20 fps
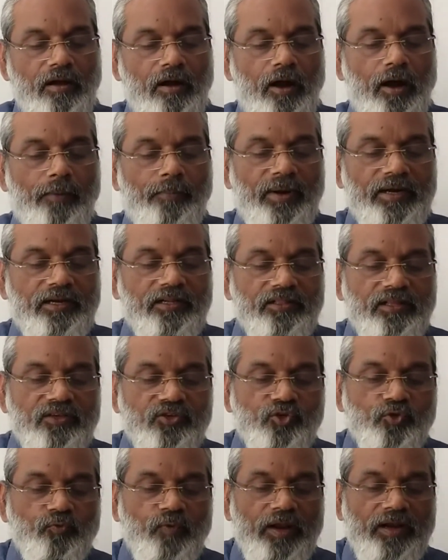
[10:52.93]
Oh, but
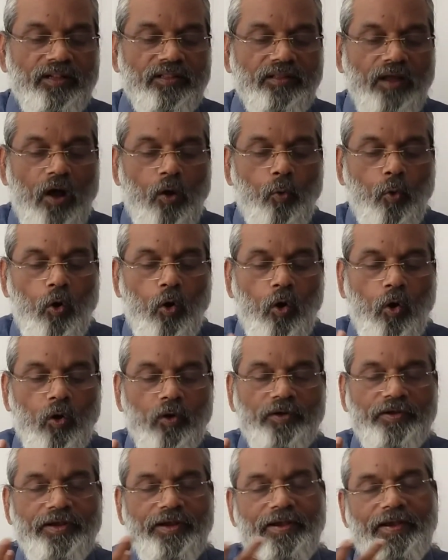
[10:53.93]
this when the
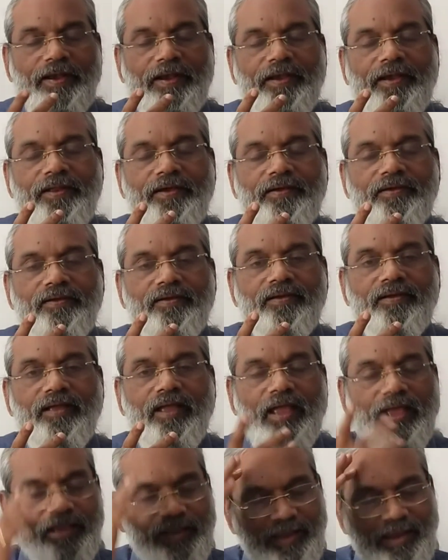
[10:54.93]
art dead,
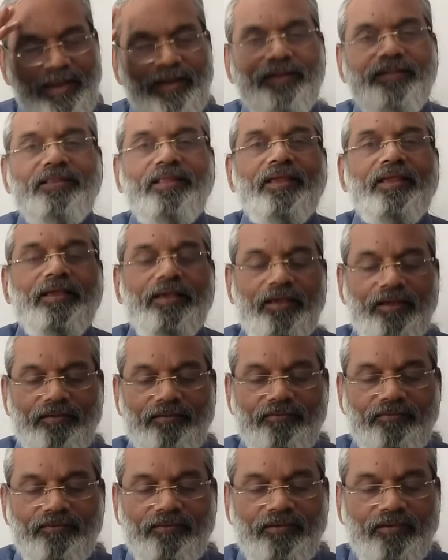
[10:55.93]
again
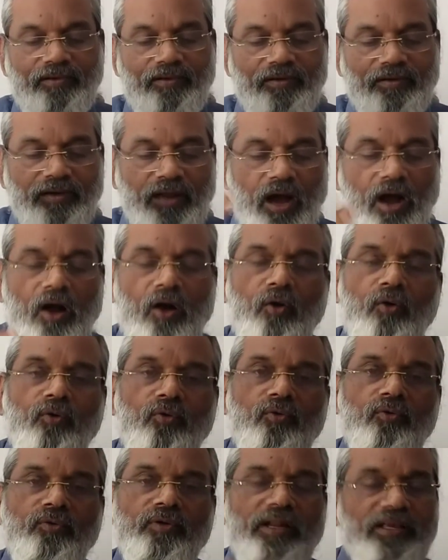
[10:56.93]
thinking,
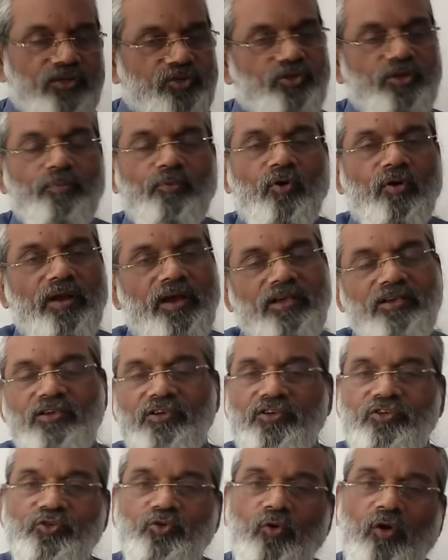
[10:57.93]
now Desdemona
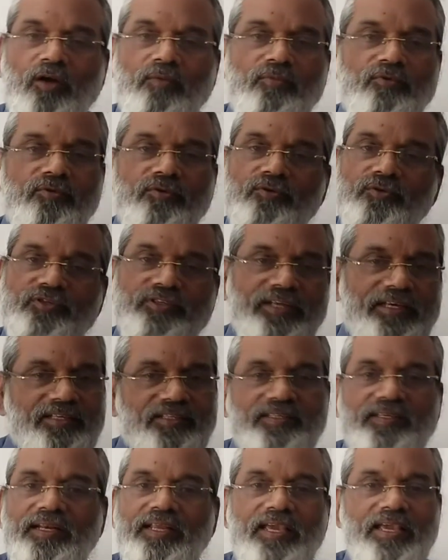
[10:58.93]
is almost
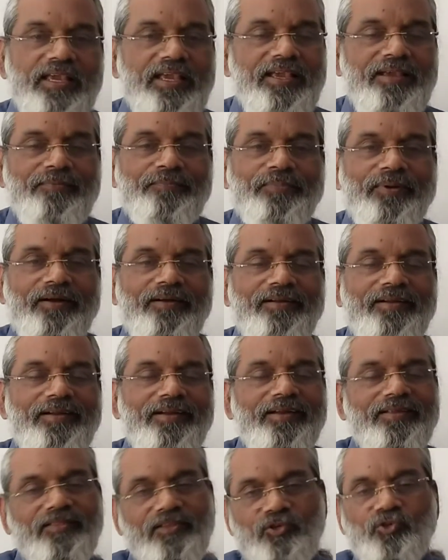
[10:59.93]
asleep.
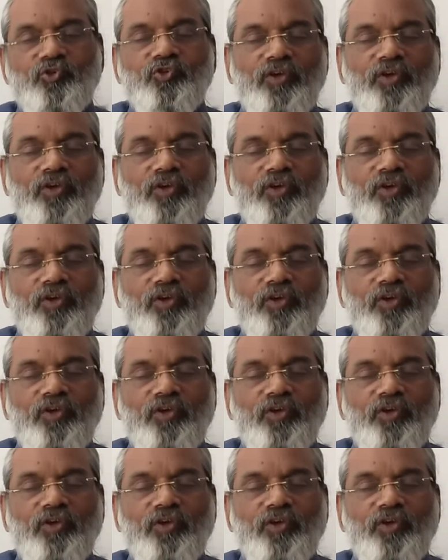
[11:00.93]
This